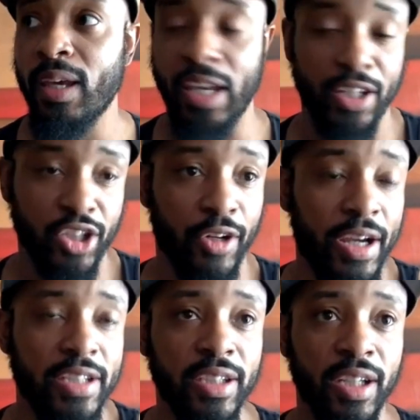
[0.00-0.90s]
And it's
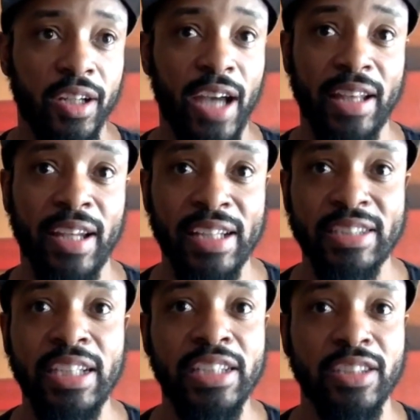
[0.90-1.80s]
crazy. After that
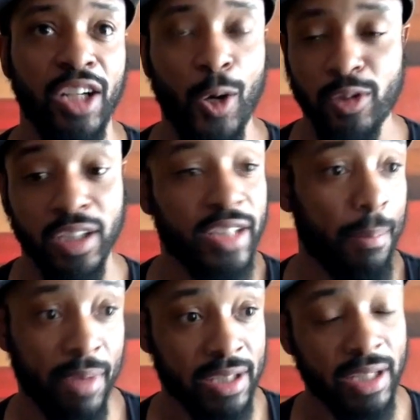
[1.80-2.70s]
season, the coach looked at
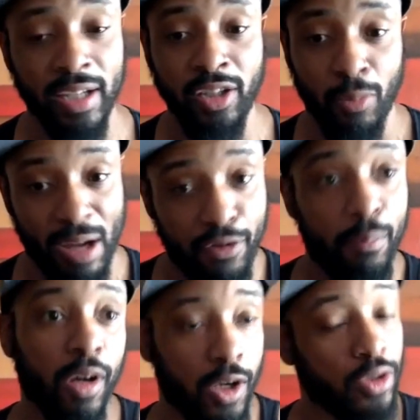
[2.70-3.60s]
me like, my
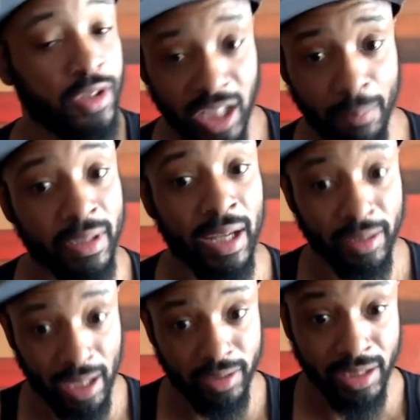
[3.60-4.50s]
football coach looked at me
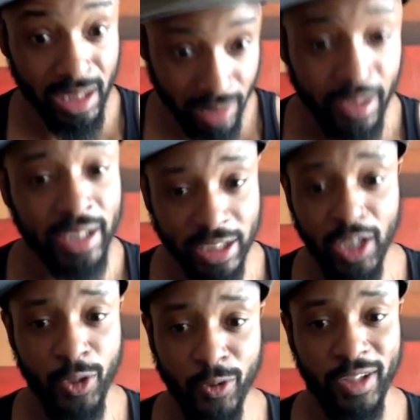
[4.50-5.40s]
like, didn't I
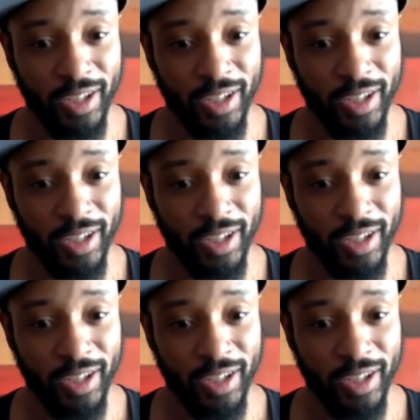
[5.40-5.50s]
tell you?